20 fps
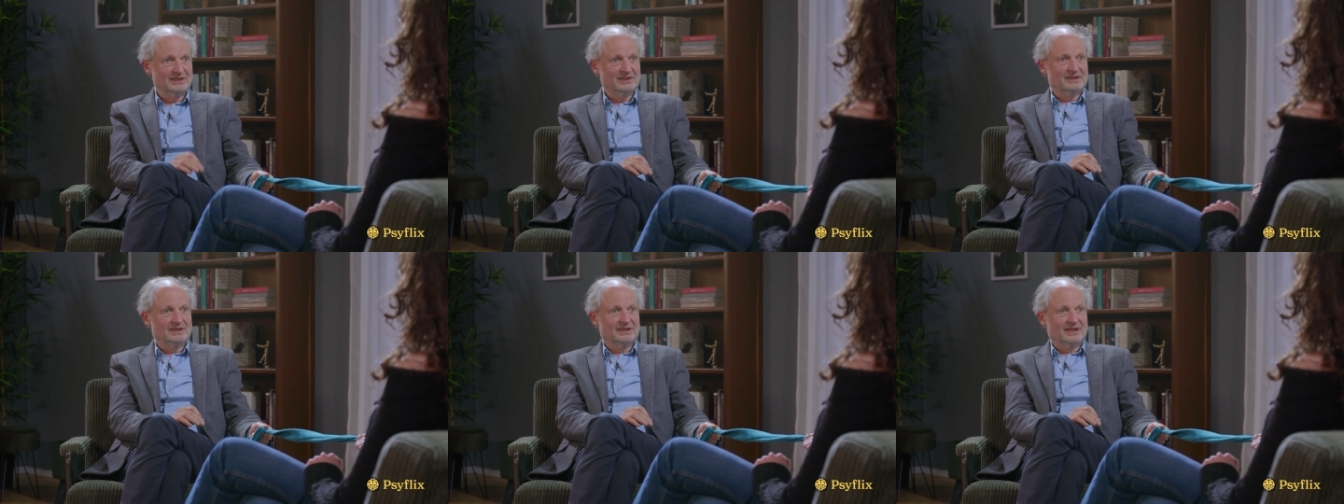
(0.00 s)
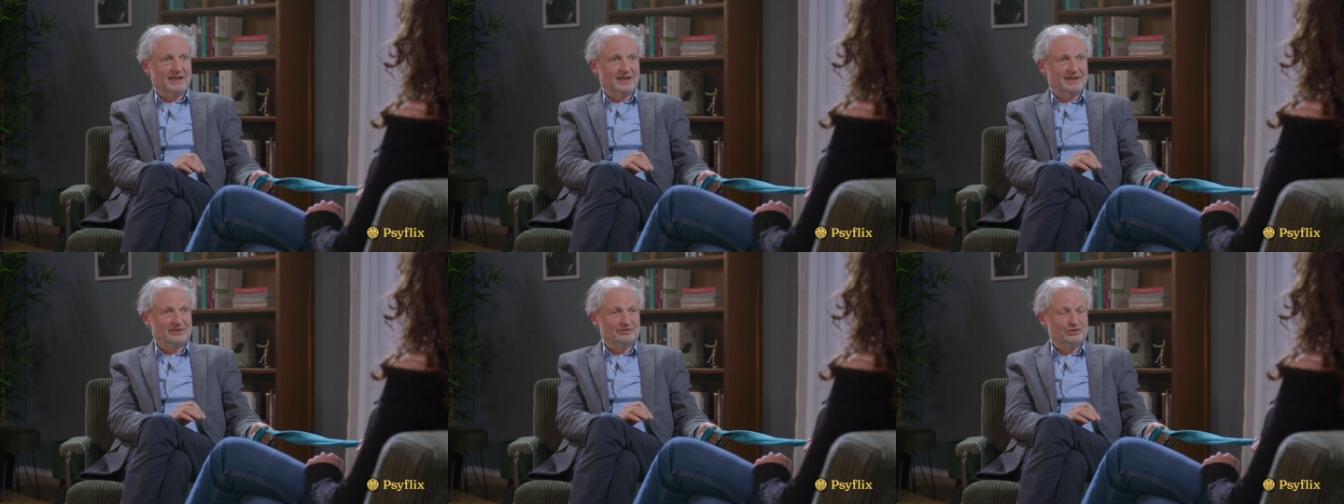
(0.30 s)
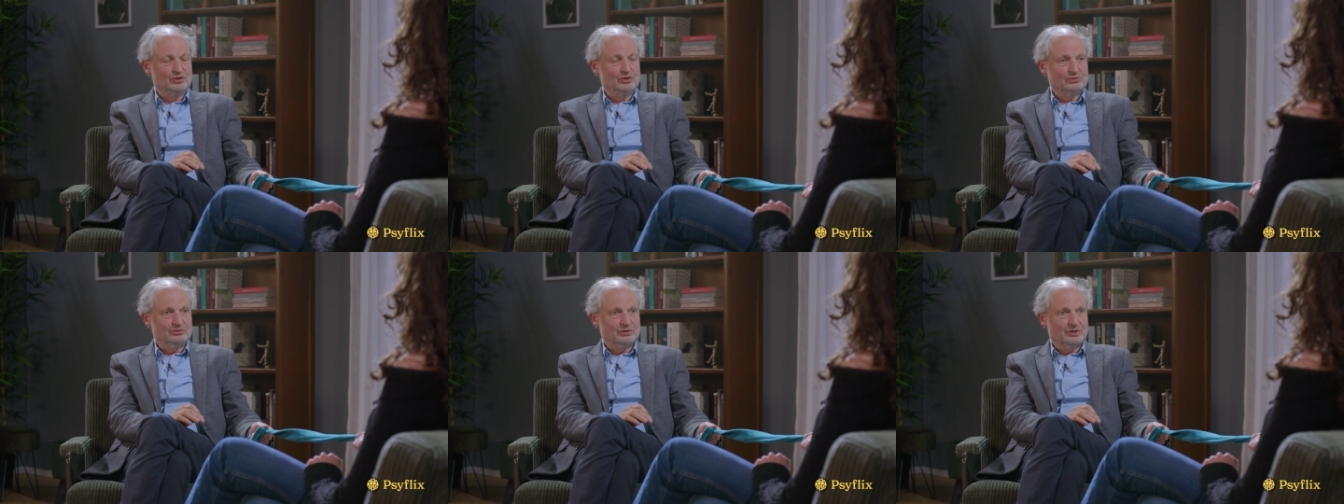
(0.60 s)
And you
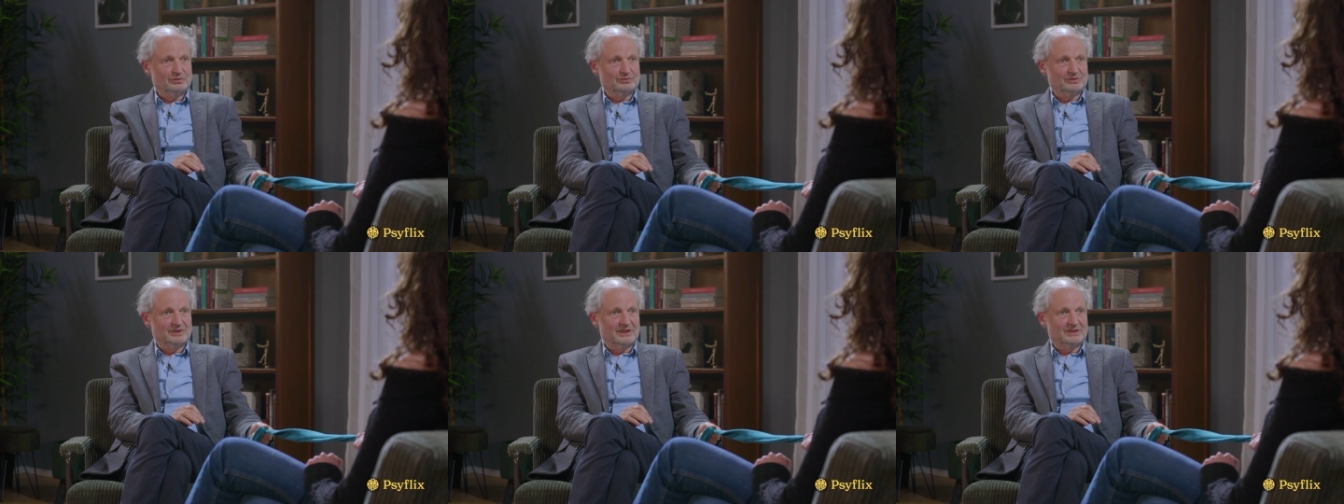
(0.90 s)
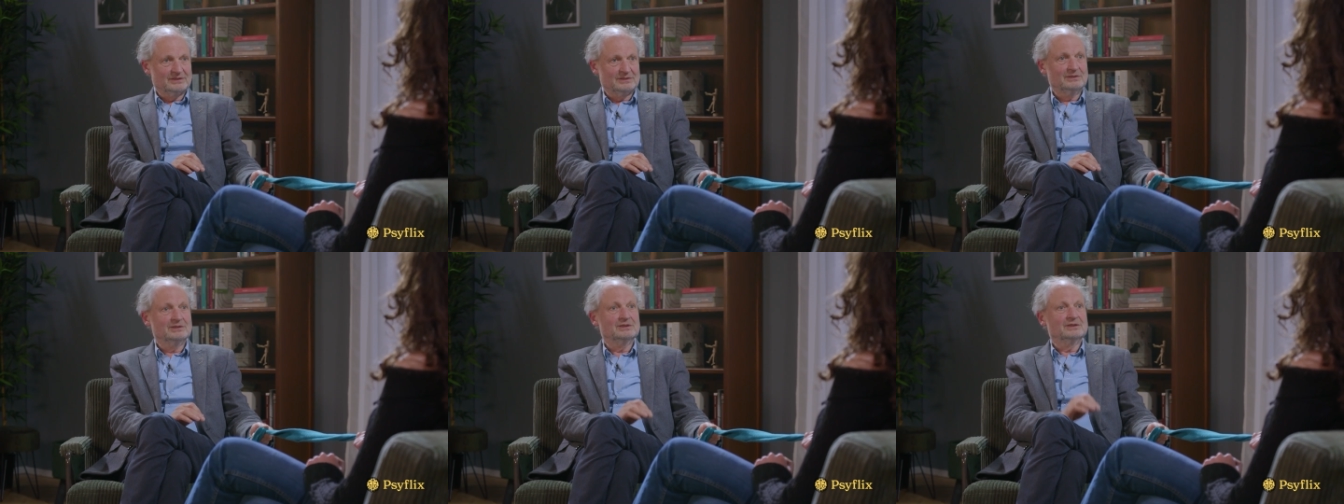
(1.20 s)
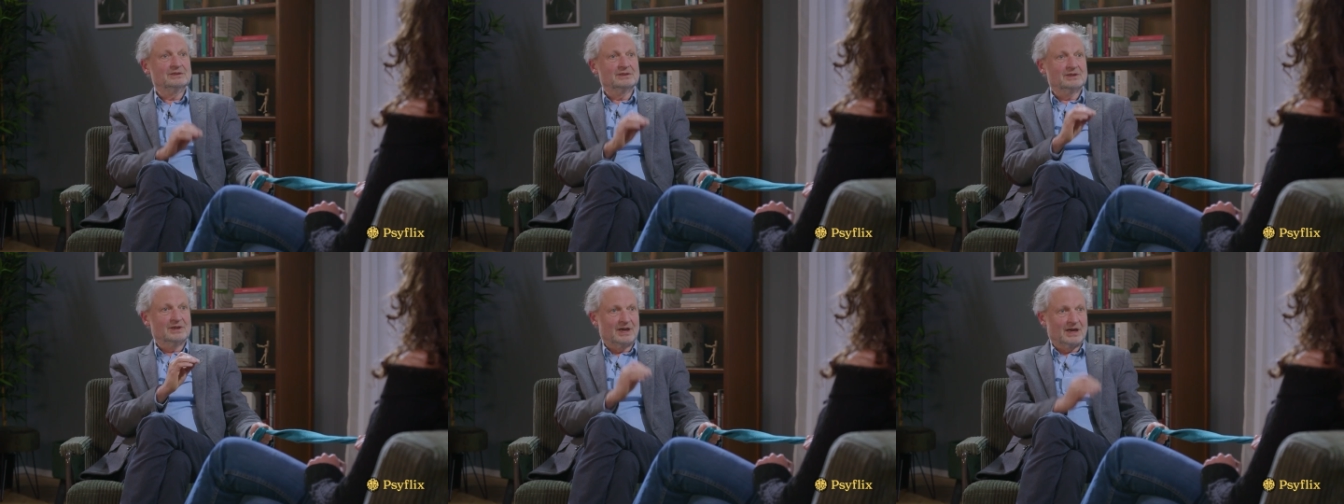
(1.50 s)
know then,
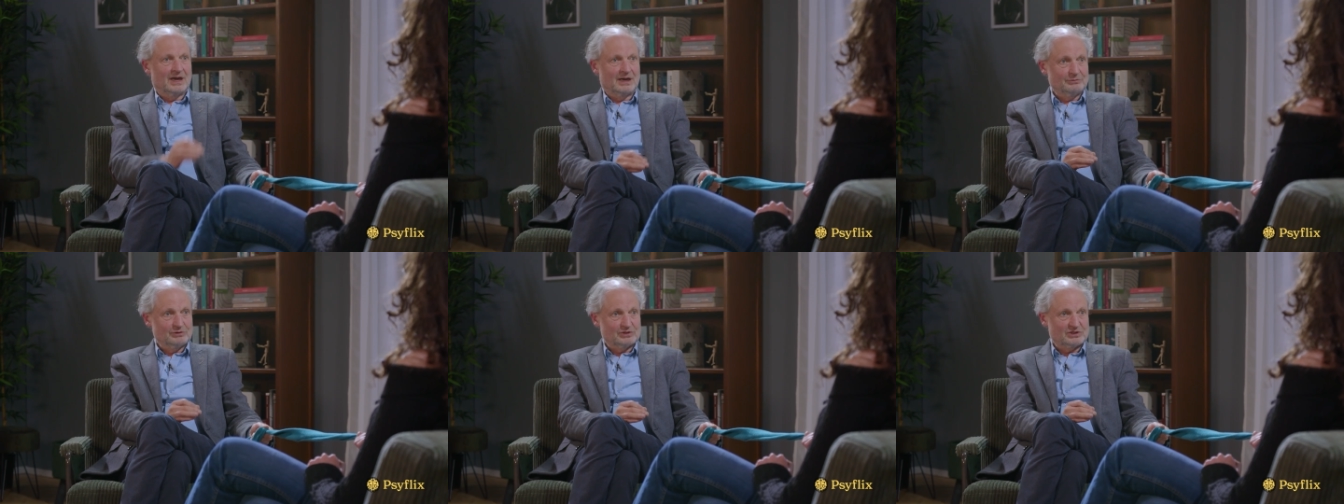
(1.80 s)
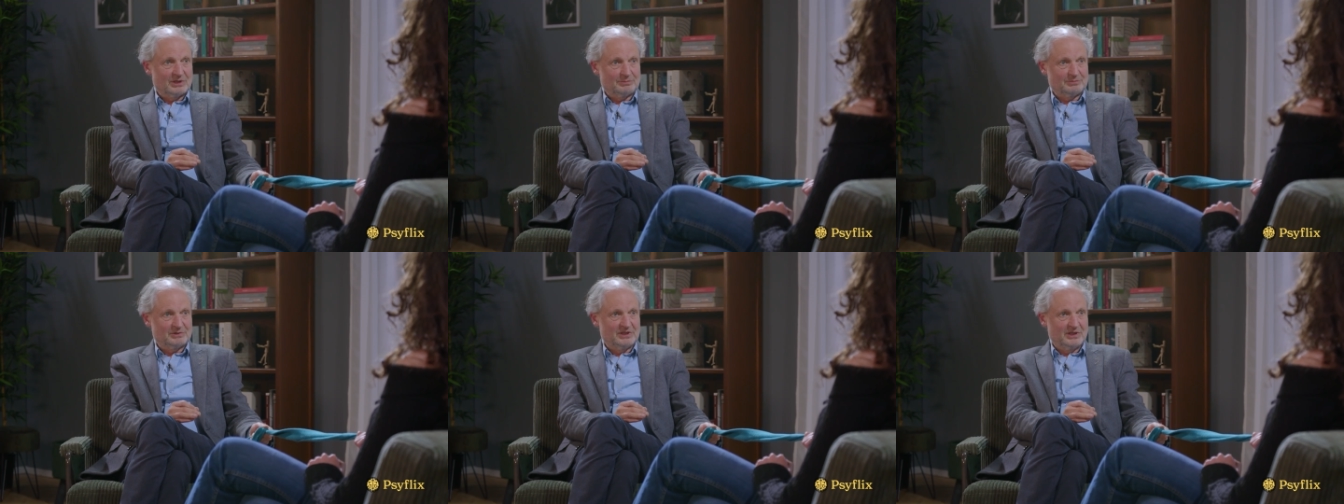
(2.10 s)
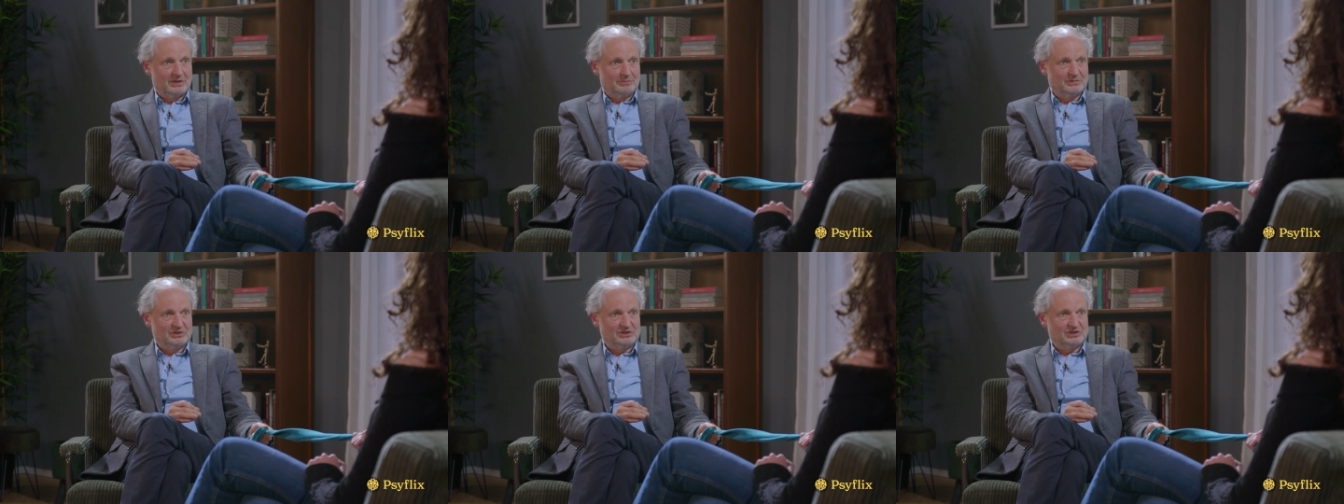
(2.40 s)
I will step in the
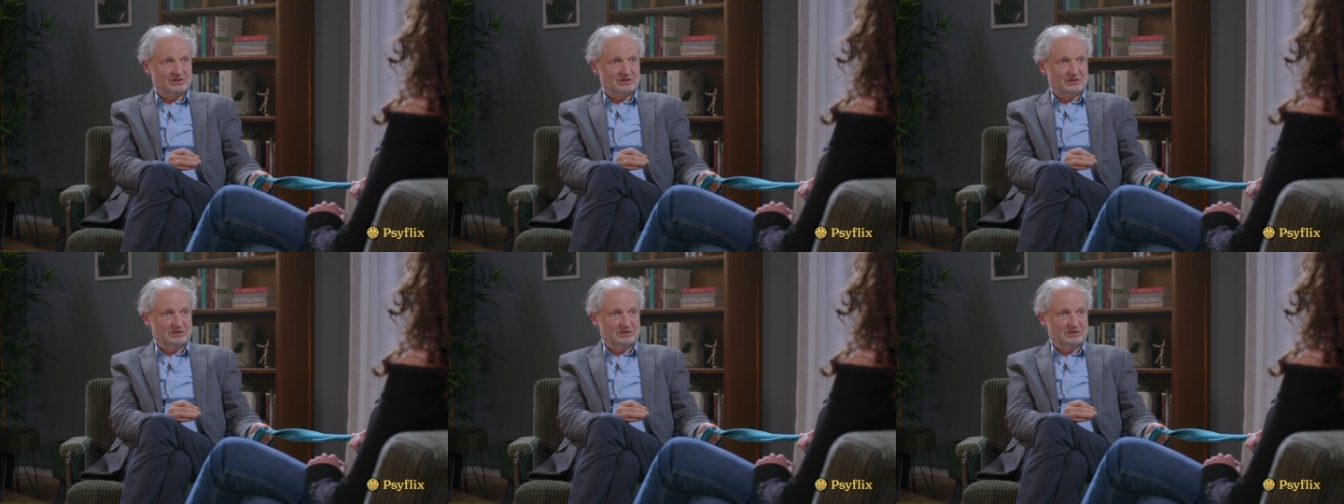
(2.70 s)
image,